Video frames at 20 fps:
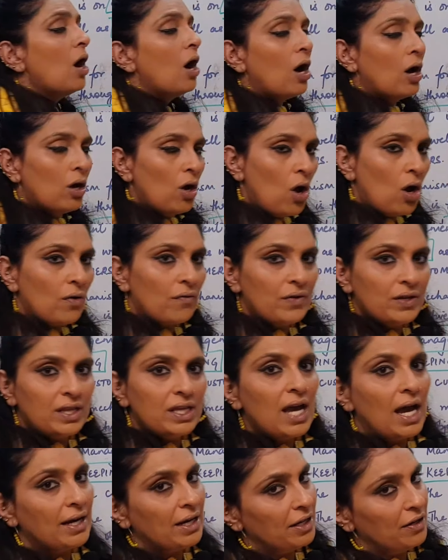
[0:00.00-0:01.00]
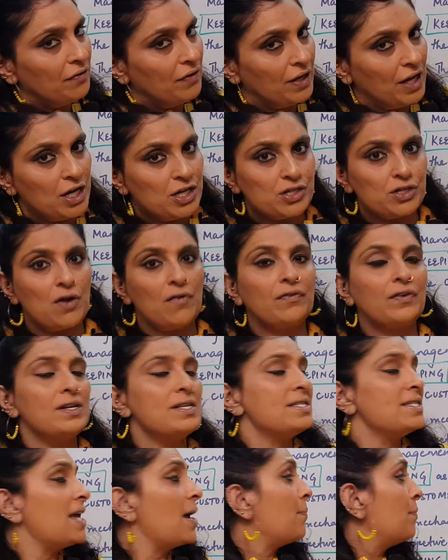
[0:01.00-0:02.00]
along with the identification of
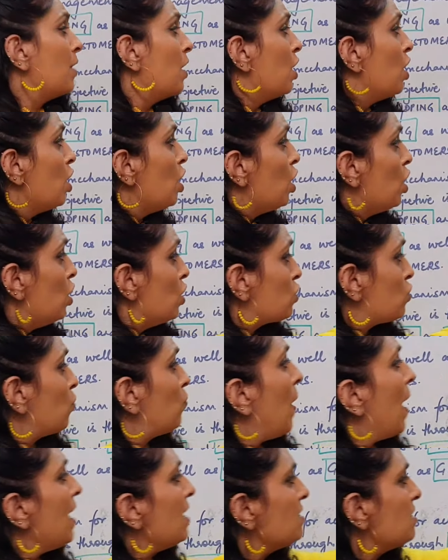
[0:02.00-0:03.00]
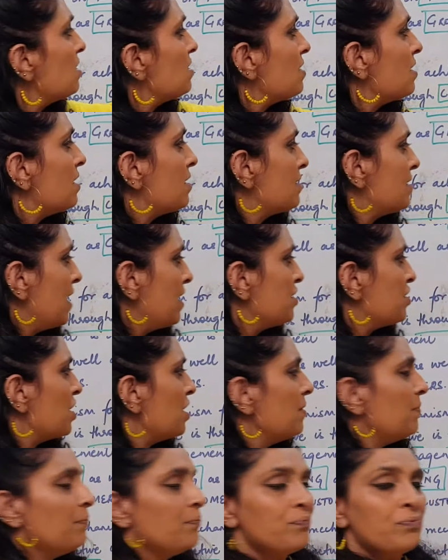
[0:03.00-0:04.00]
concept. So why is it essential?
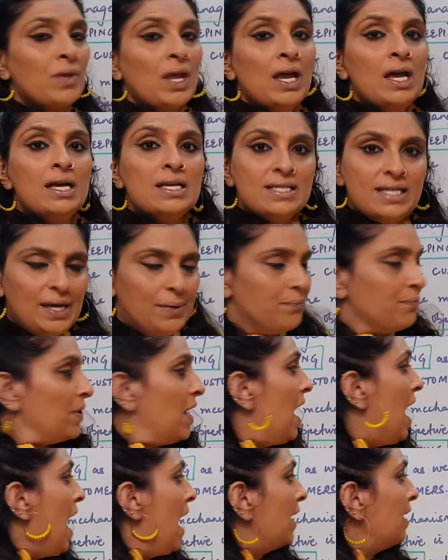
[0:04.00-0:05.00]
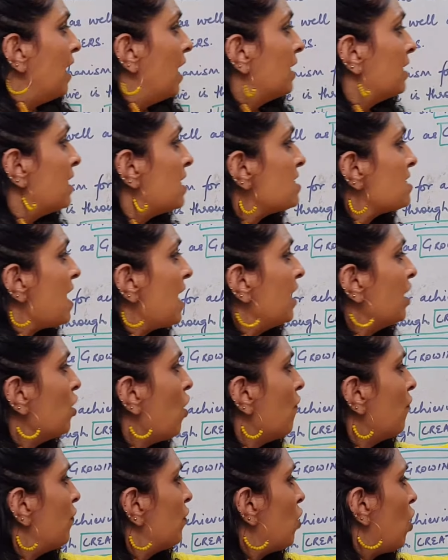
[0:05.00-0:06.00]
See, an understanding
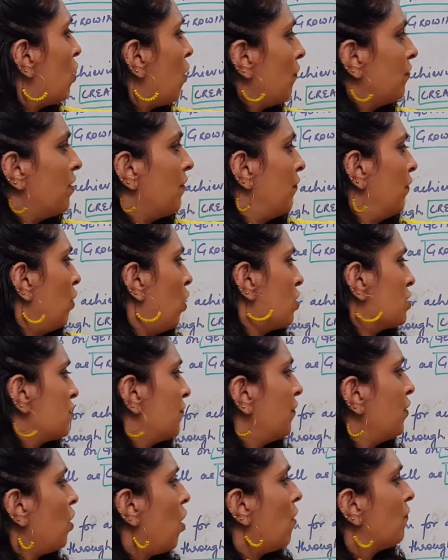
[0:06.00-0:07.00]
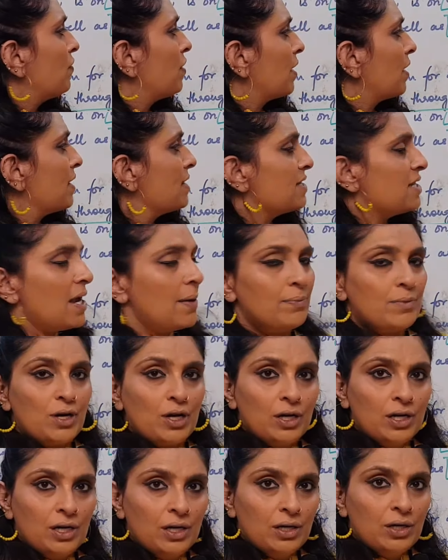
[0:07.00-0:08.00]
of the philosophy of the concept
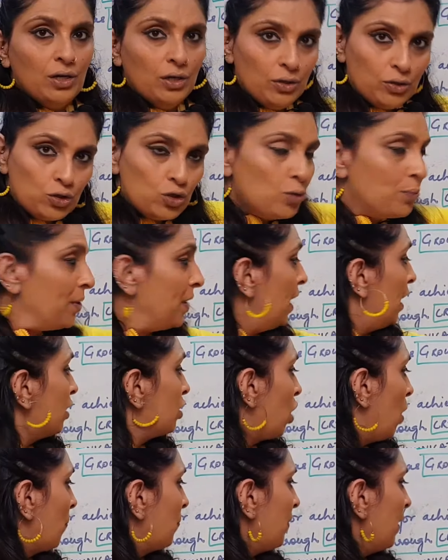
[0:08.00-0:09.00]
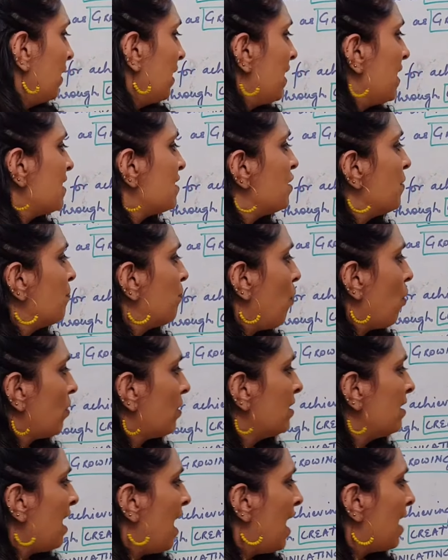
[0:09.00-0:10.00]
to be adopted is
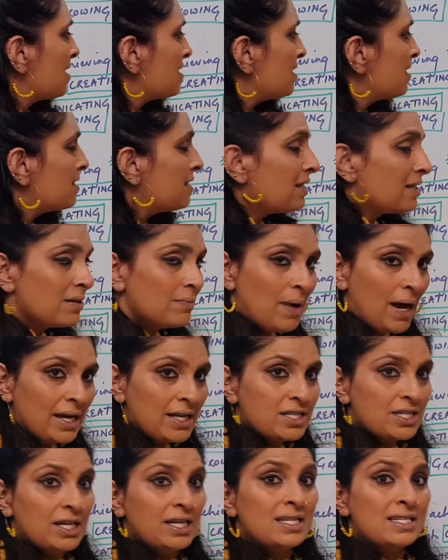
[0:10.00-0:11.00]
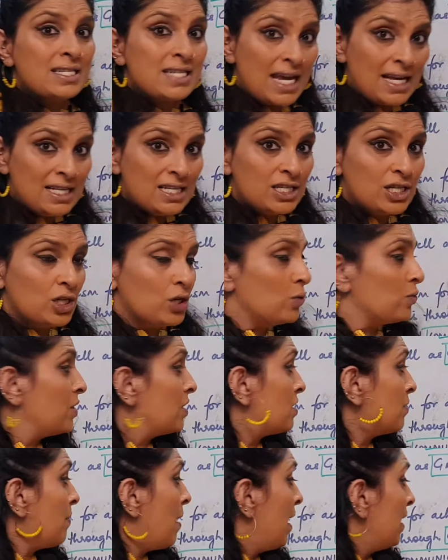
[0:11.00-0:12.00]
important as determines
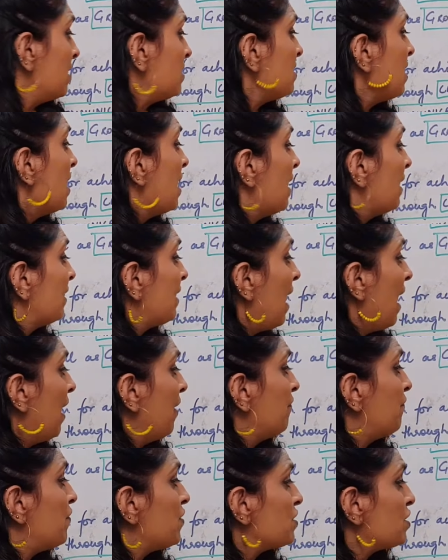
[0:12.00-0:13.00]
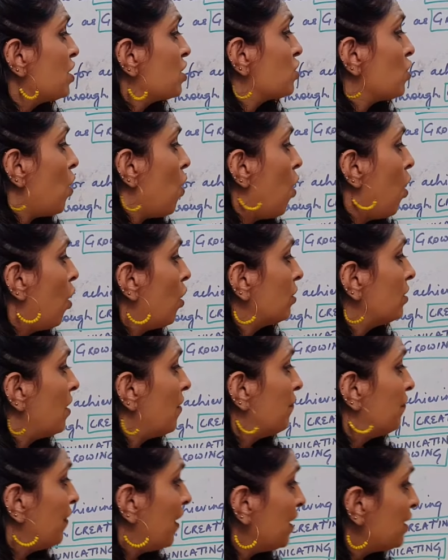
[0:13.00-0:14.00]
the emphasis or the
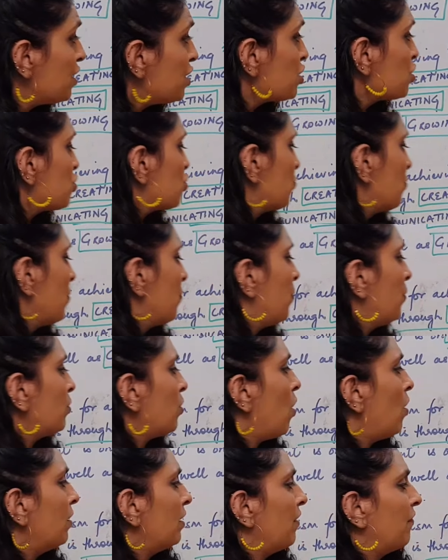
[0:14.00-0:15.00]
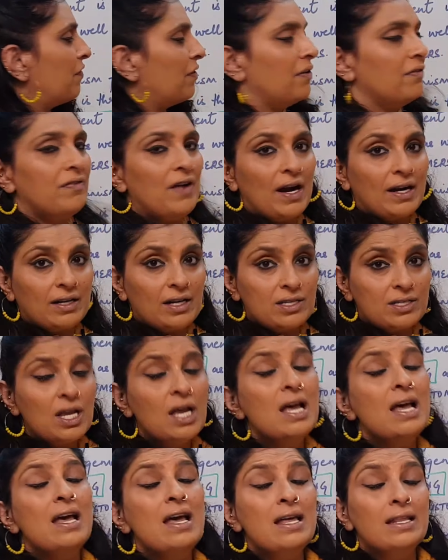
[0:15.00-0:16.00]
weightage to be put on different factors.
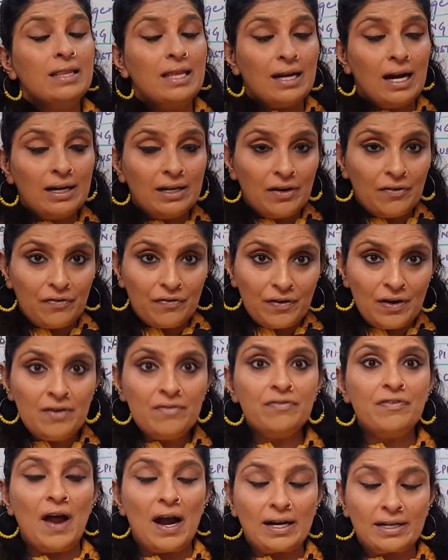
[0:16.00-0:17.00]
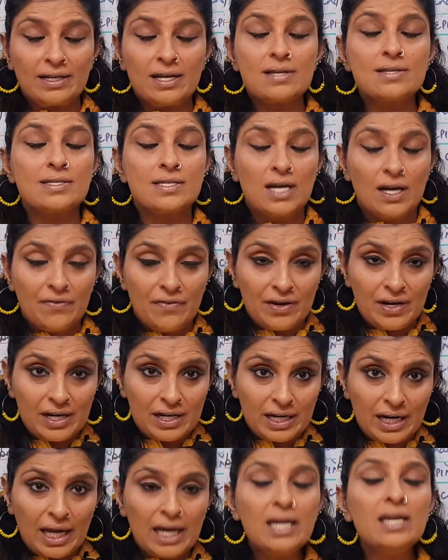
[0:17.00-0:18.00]
There are different factors
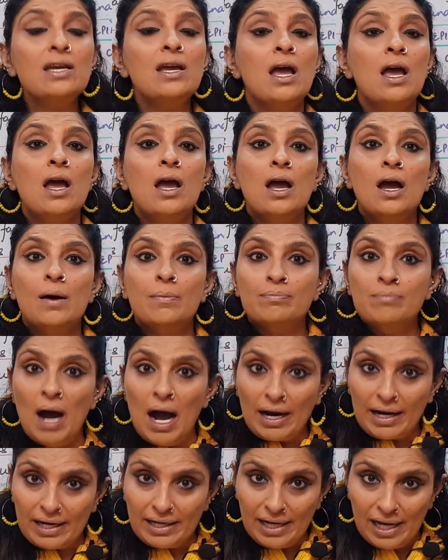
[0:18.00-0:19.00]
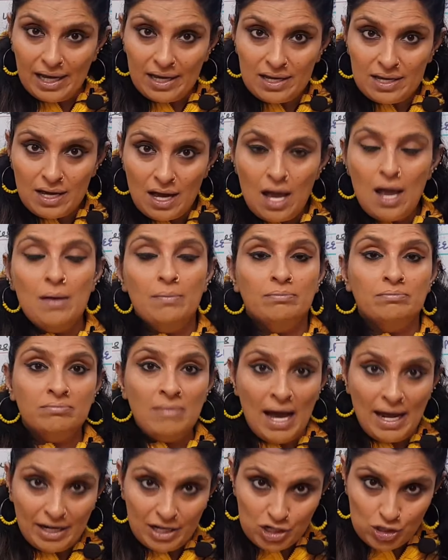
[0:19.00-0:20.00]
governing marketing
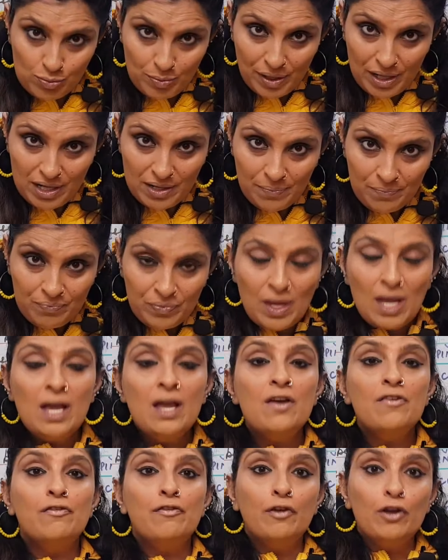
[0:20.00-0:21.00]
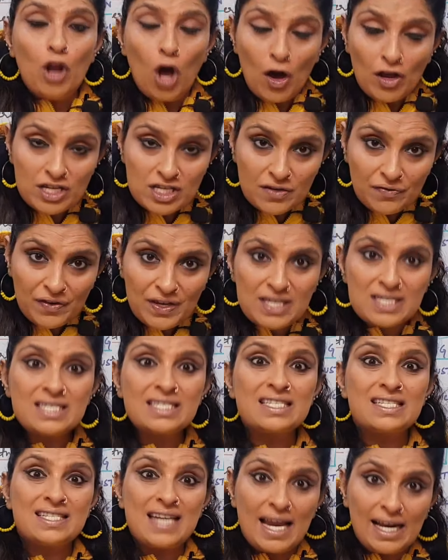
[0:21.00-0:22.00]
management.
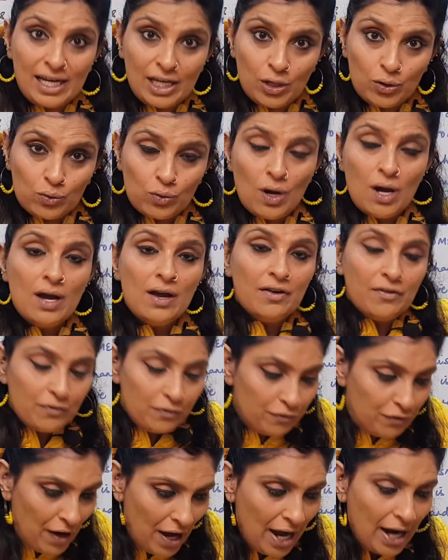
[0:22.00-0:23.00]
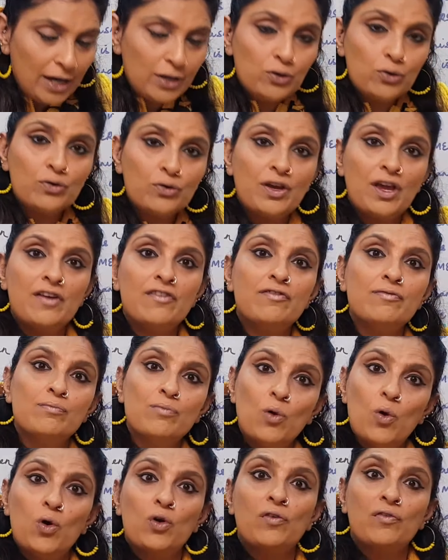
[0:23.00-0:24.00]
Philosophies tell you where to give
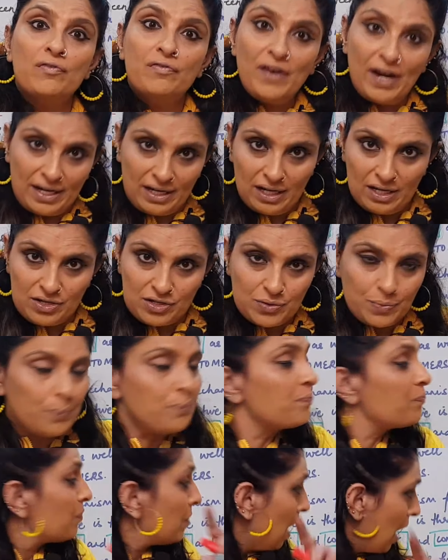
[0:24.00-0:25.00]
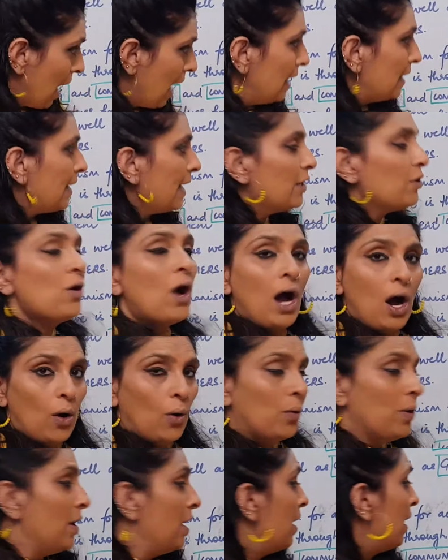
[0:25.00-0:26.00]
more weightage. I'll tell you how.